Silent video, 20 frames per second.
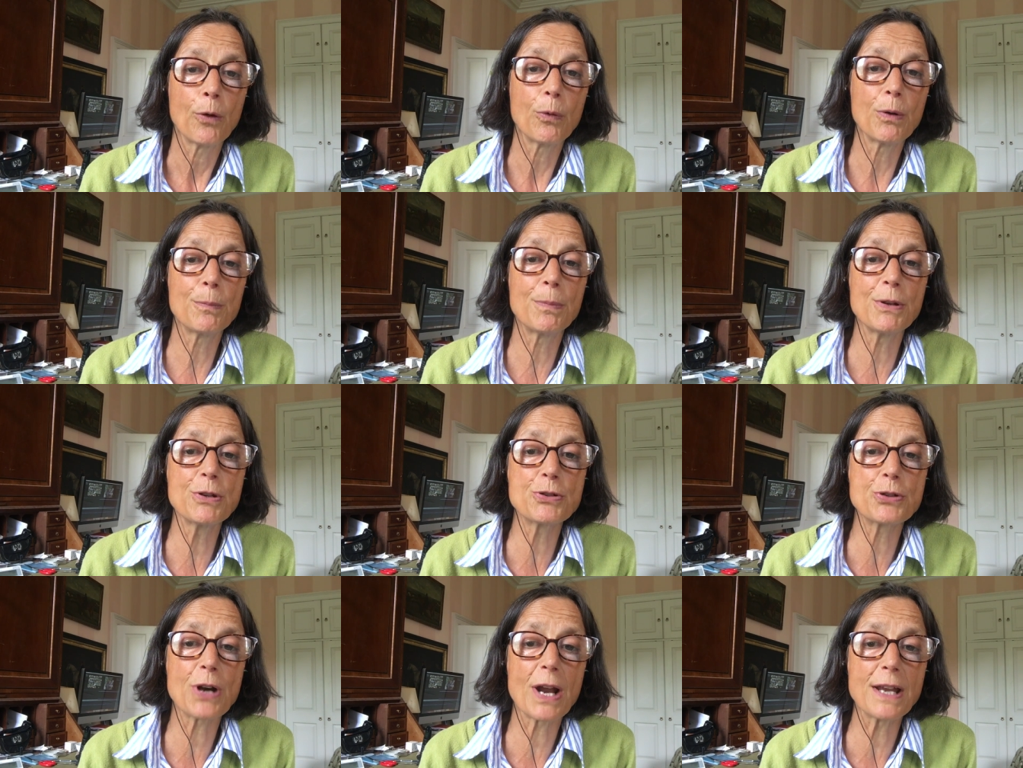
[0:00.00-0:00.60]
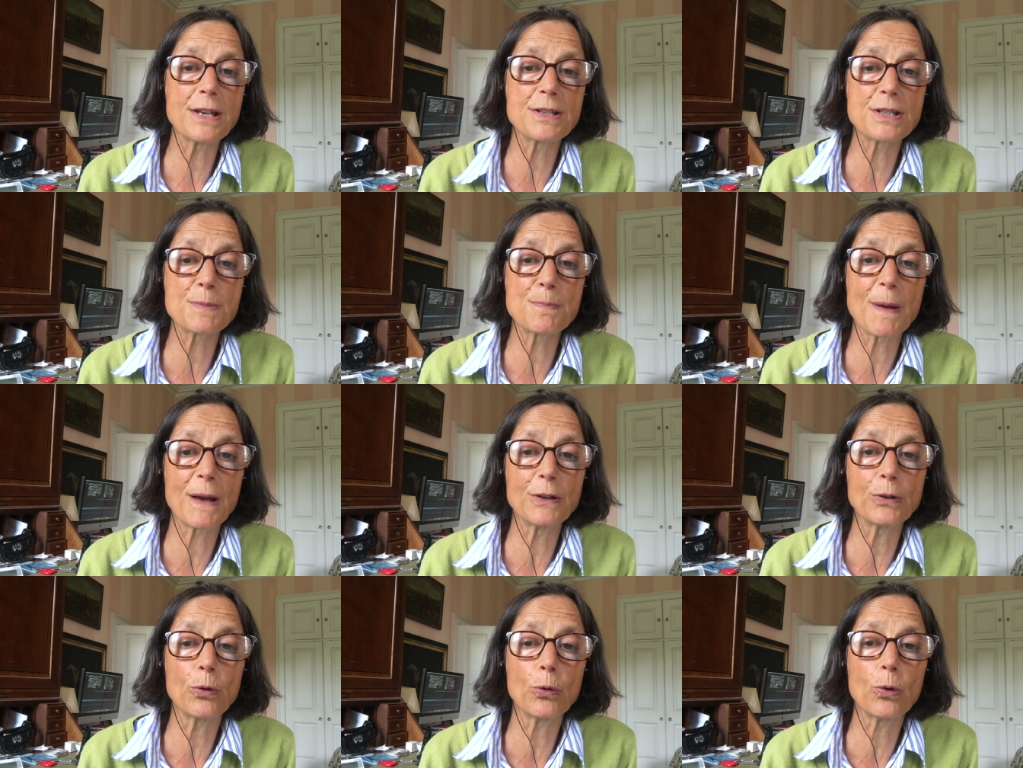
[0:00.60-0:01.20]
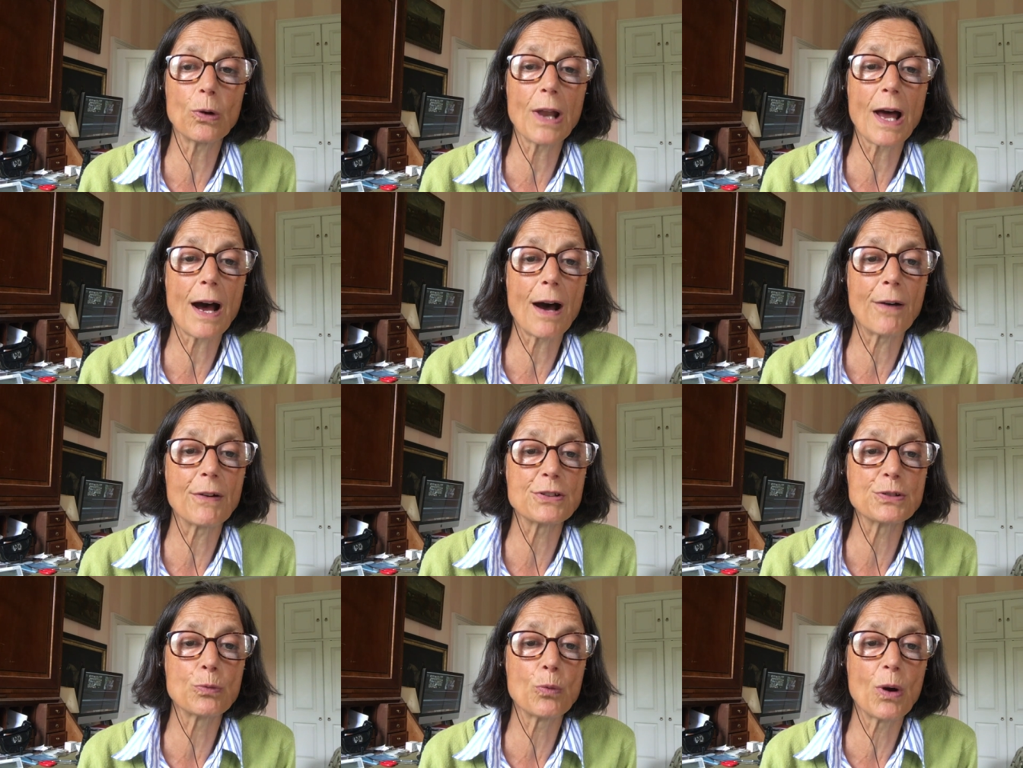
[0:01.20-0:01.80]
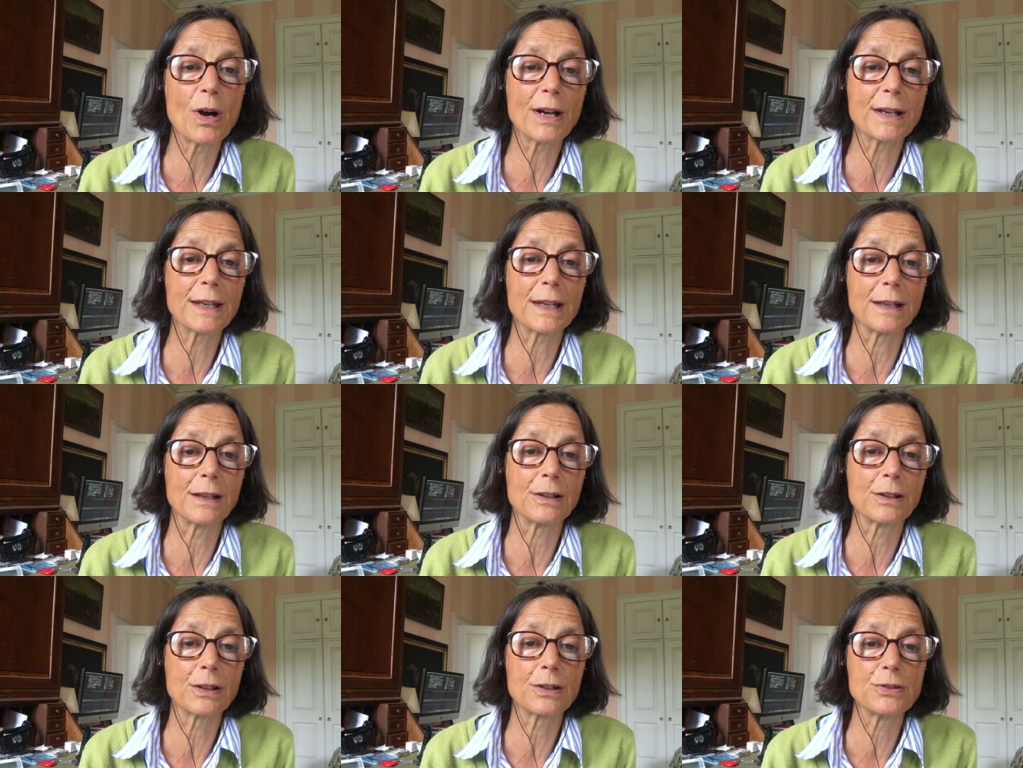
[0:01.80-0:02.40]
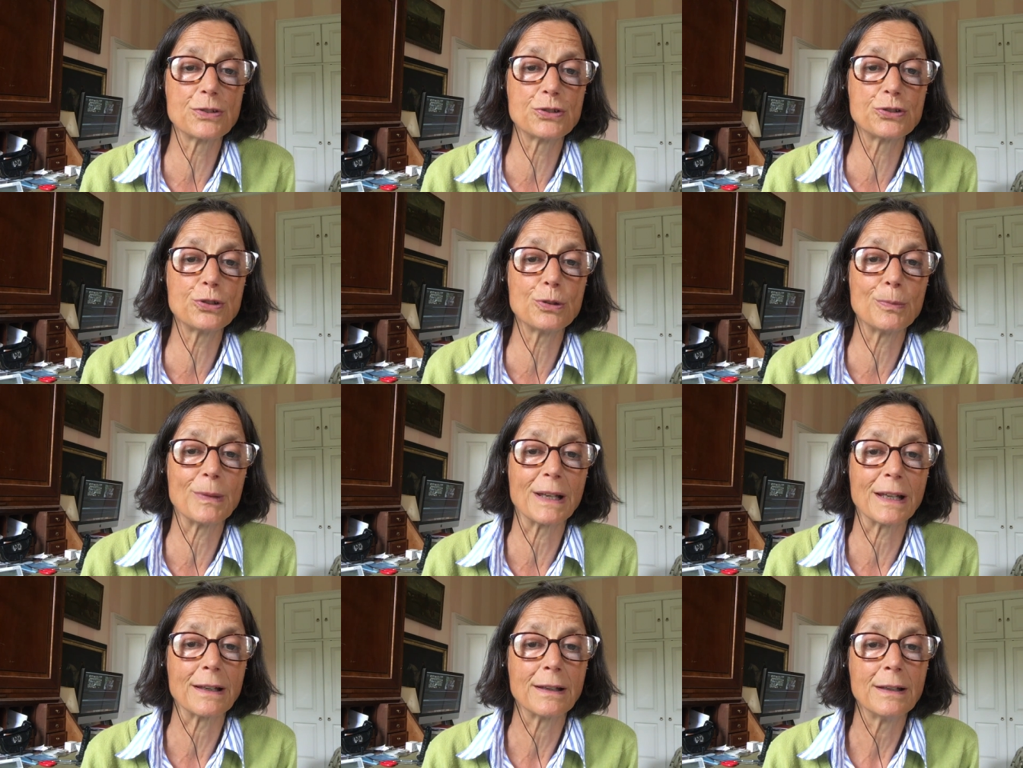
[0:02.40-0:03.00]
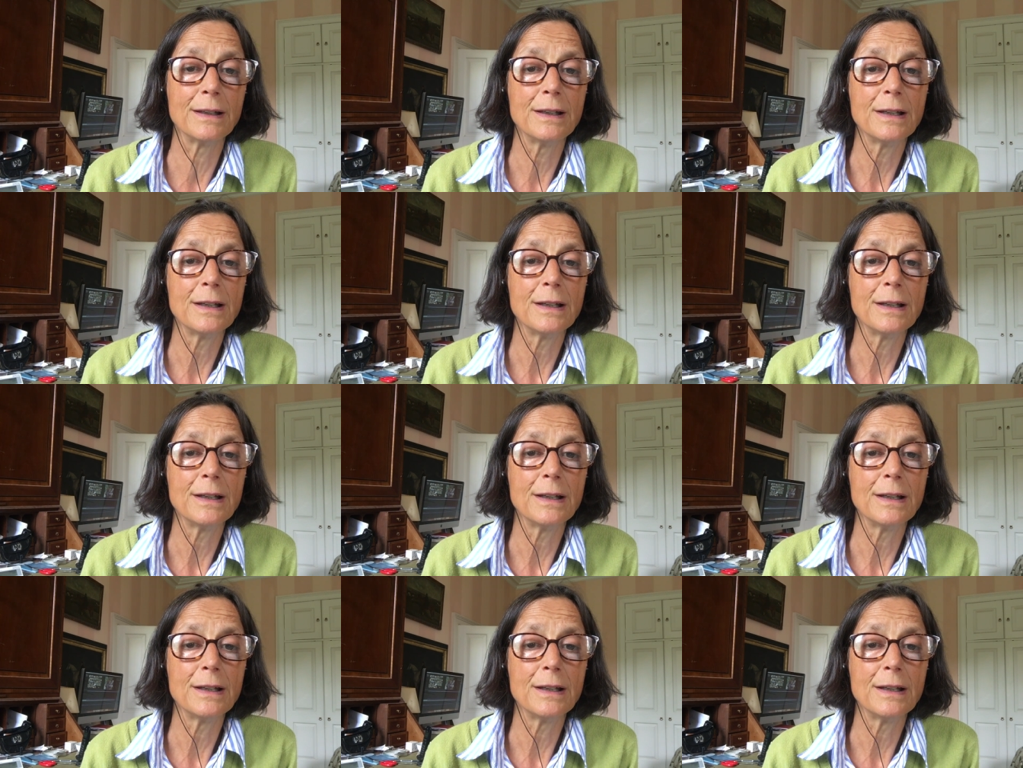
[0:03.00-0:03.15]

We've been trained to spend all hours working and consuming,